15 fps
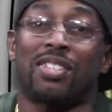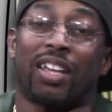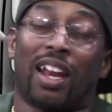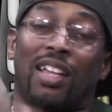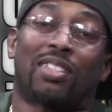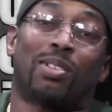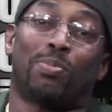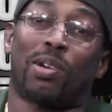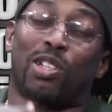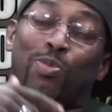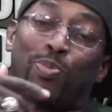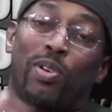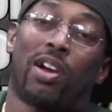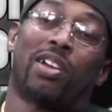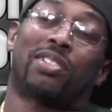Shout out to my
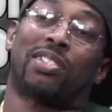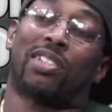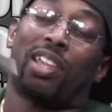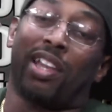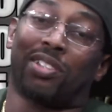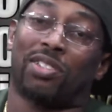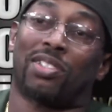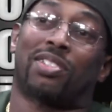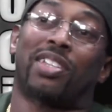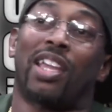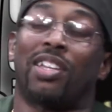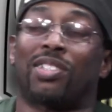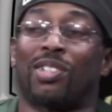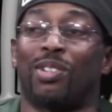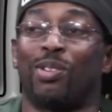sponsors here,
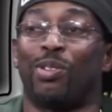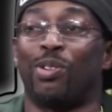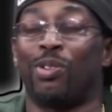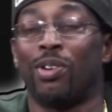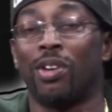Sensational.